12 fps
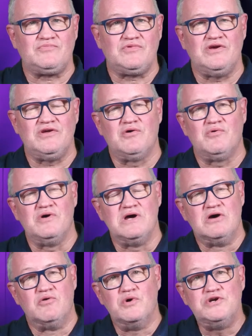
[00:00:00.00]
you know
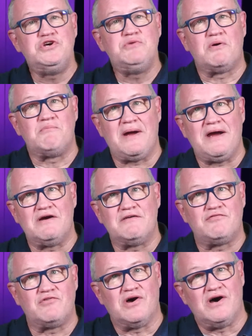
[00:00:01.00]
would you prepare
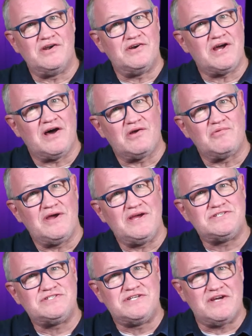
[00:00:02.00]
for a hundred dollar
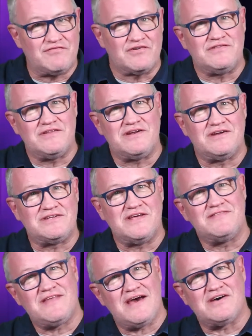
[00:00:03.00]
race different than a
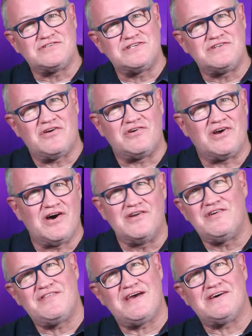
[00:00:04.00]
ten thousand or a
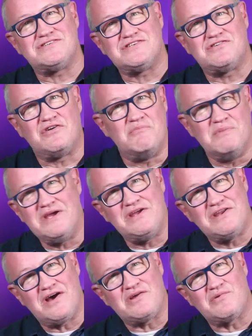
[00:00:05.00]
hundred thousand or a million dollar